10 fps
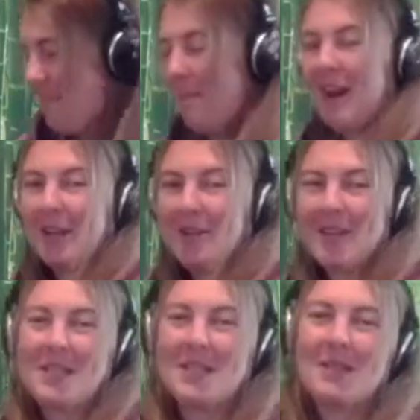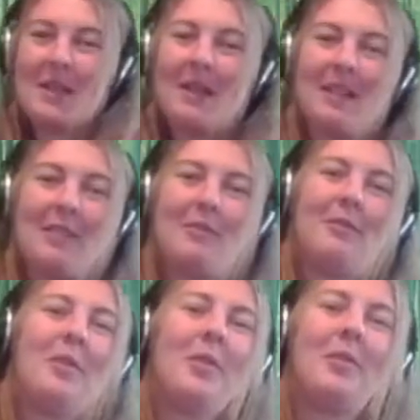longest
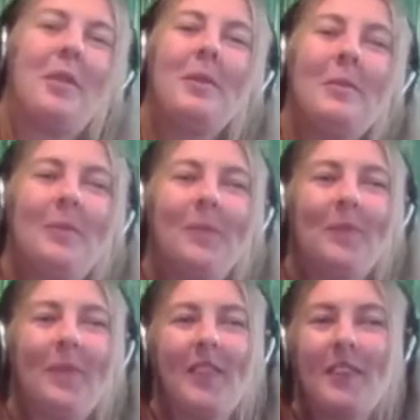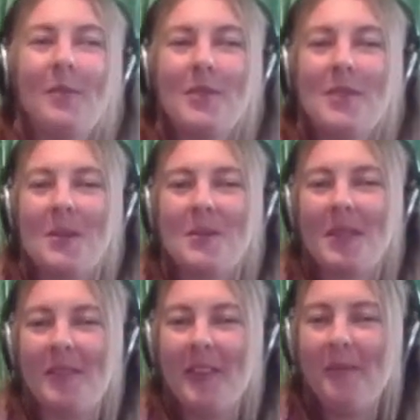run through was Soul
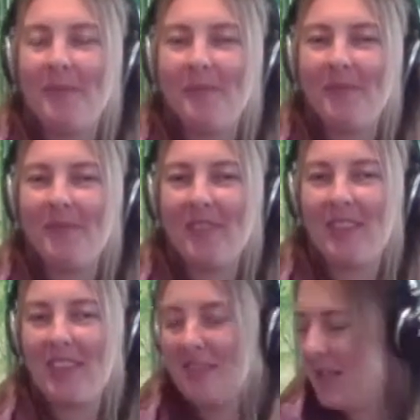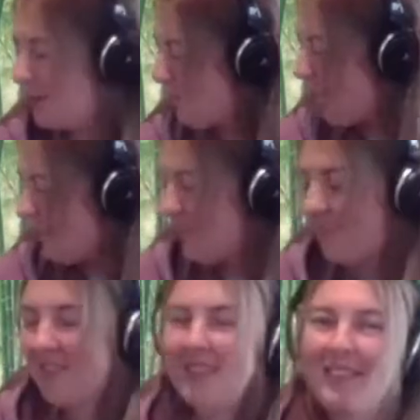Silver. These are my
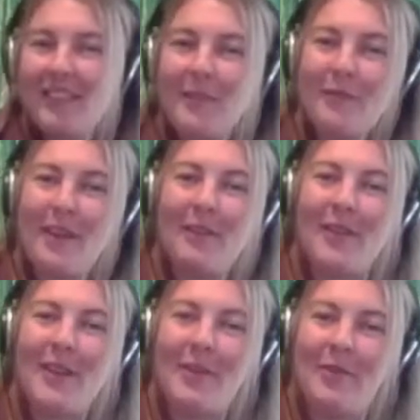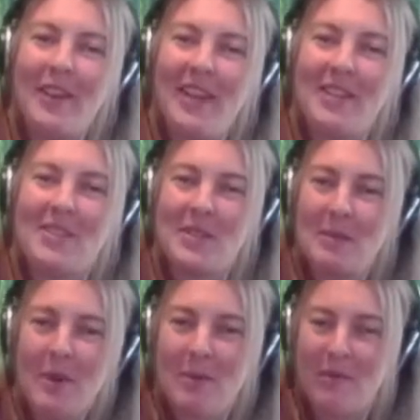favourite, in all fairness, because the
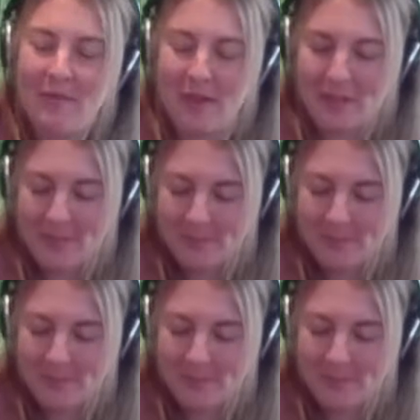Pokemon follow you.